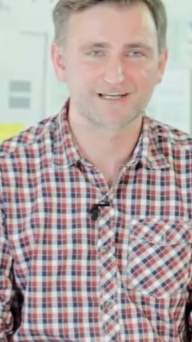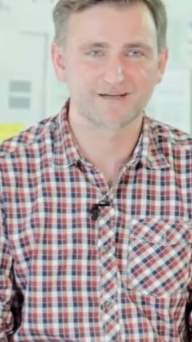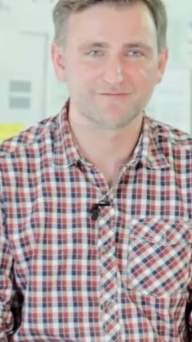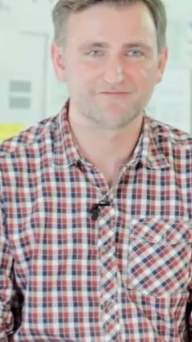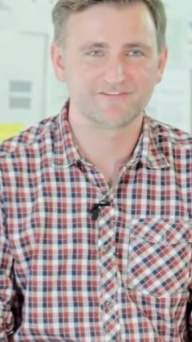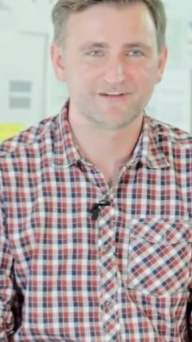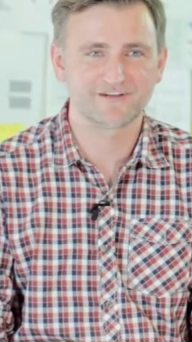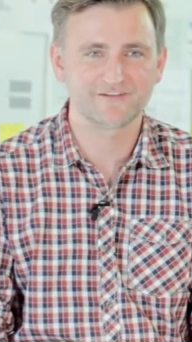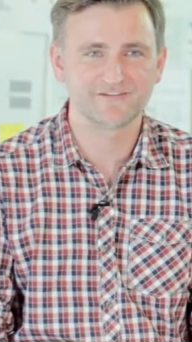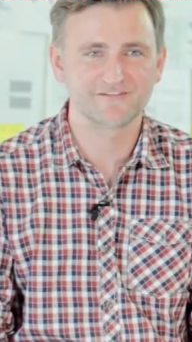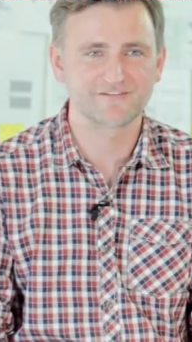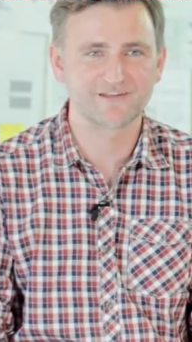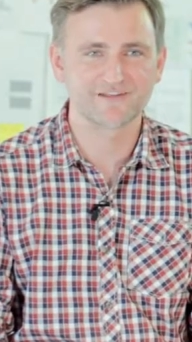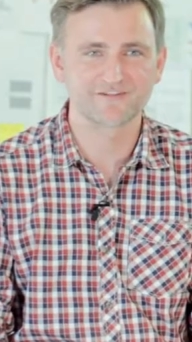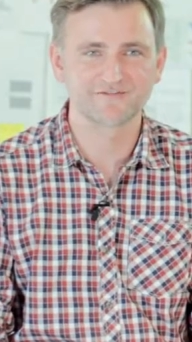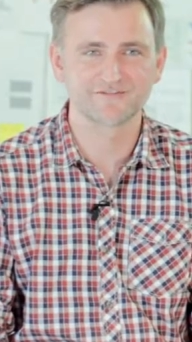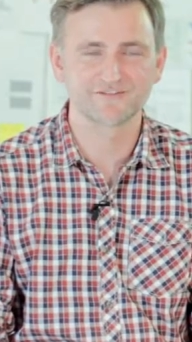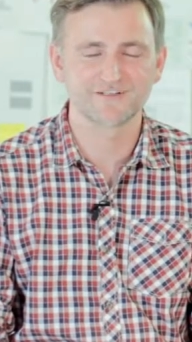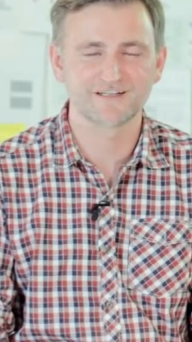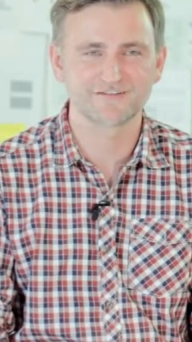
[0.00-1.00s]
I'm very
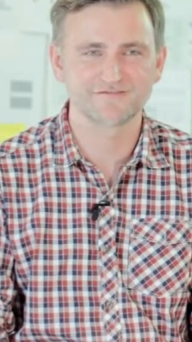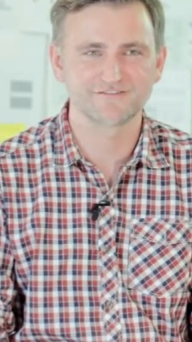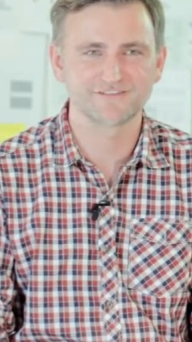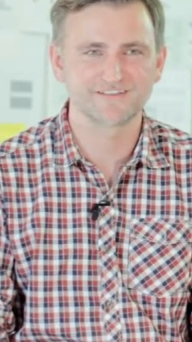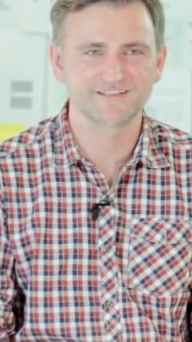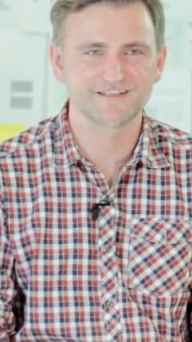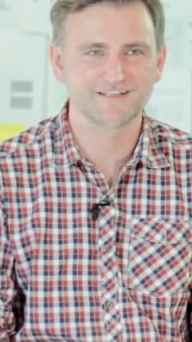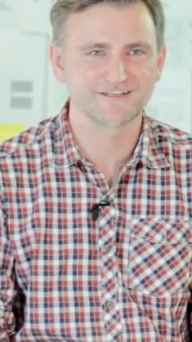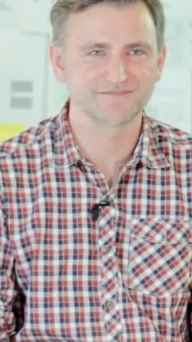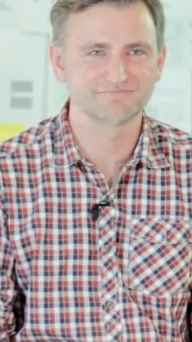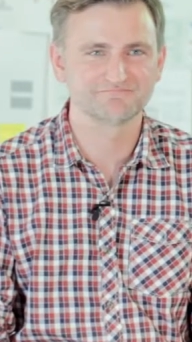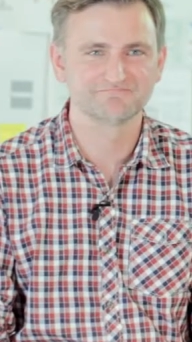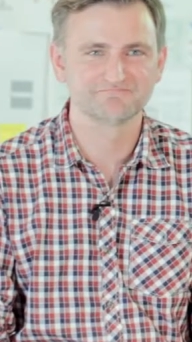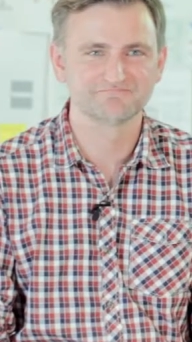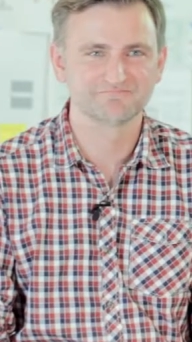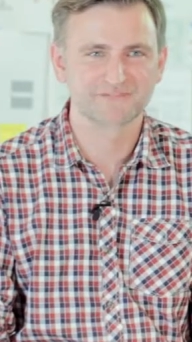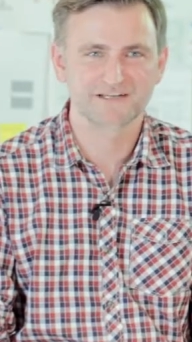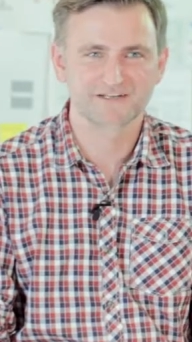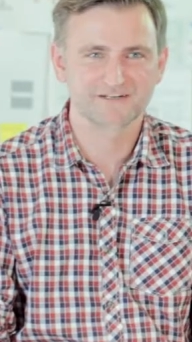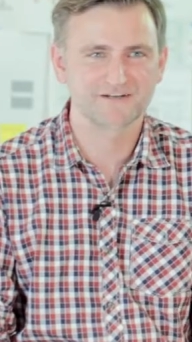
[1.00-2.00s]
thankful every day
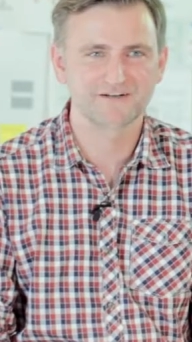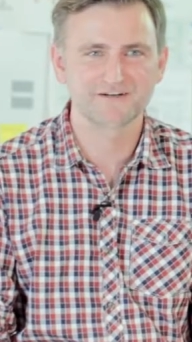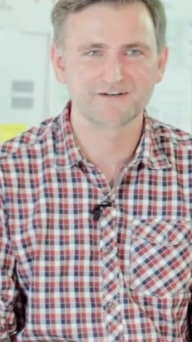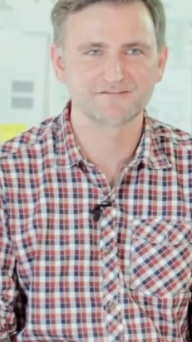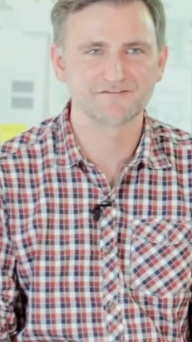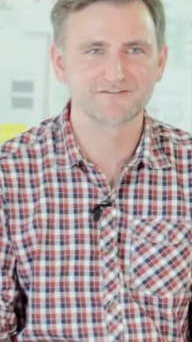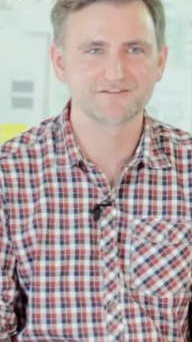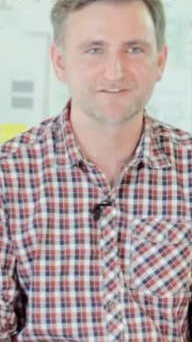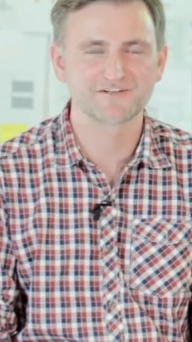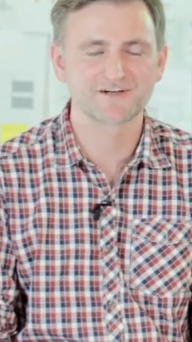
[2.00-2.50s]
and I love the